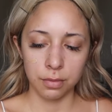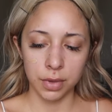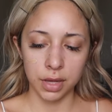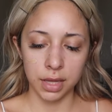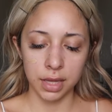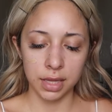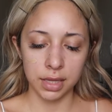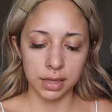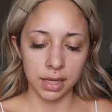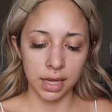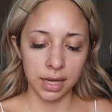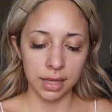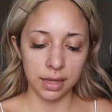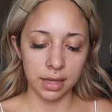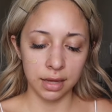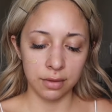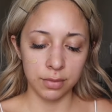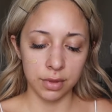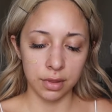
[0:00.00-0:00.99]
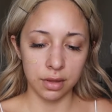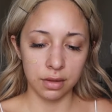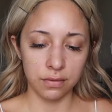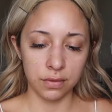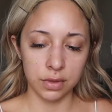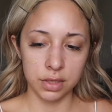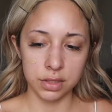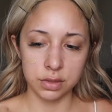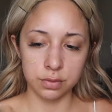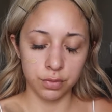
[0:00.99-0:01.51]
but lately I've been
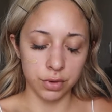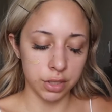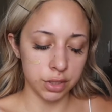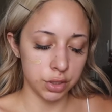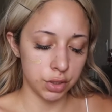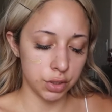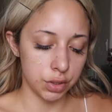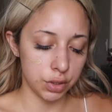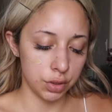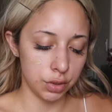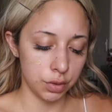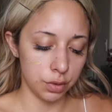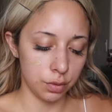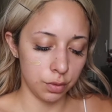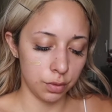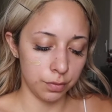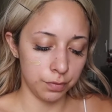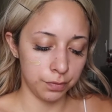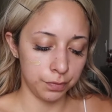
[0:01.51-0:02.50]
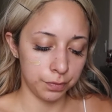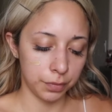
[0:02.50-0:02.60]
loving this brush to